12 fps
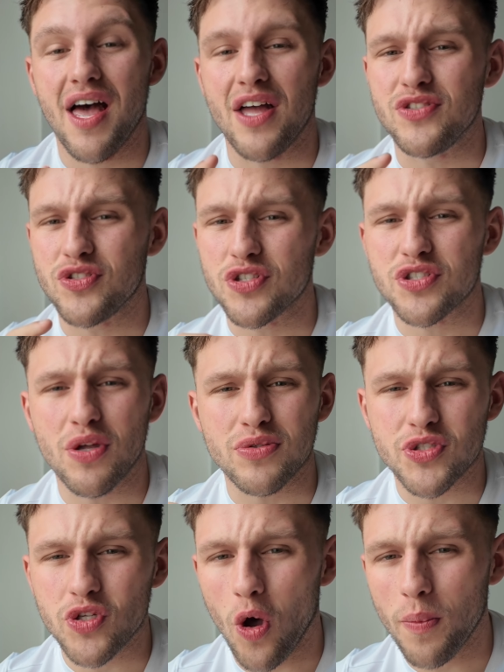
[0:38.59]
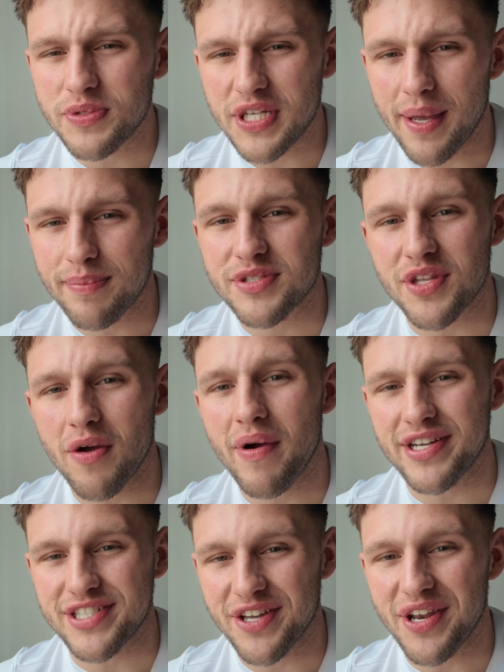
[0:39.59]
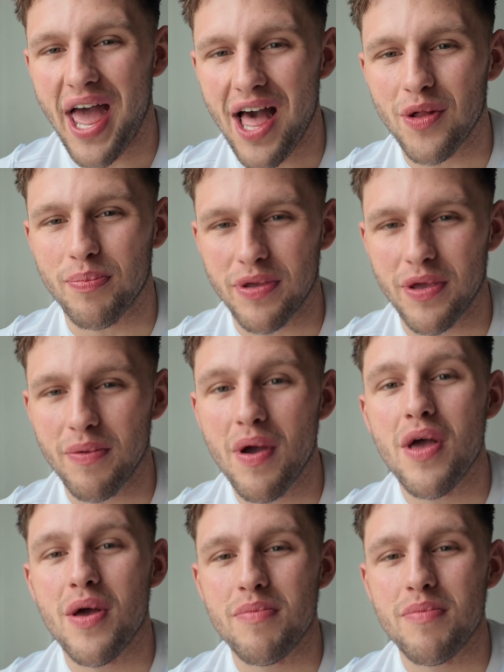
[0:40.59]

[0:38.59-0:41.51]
and just those top tips that are actually going to help you